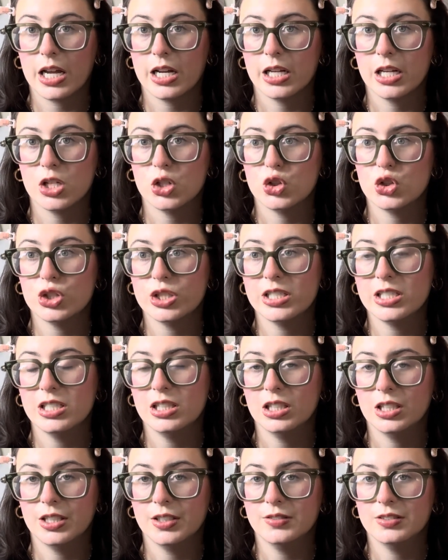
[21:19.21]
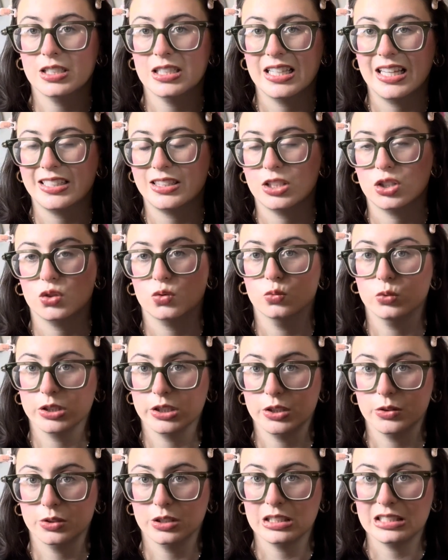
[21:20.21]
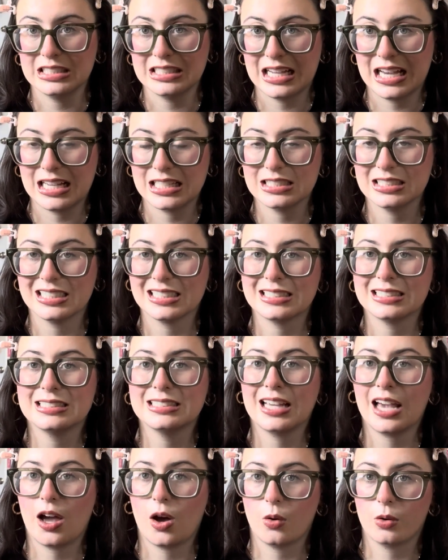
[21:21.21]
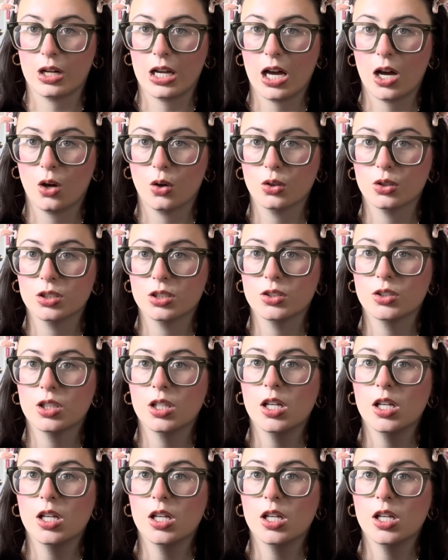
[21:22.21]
and she lives in like this really, really nice like townhouse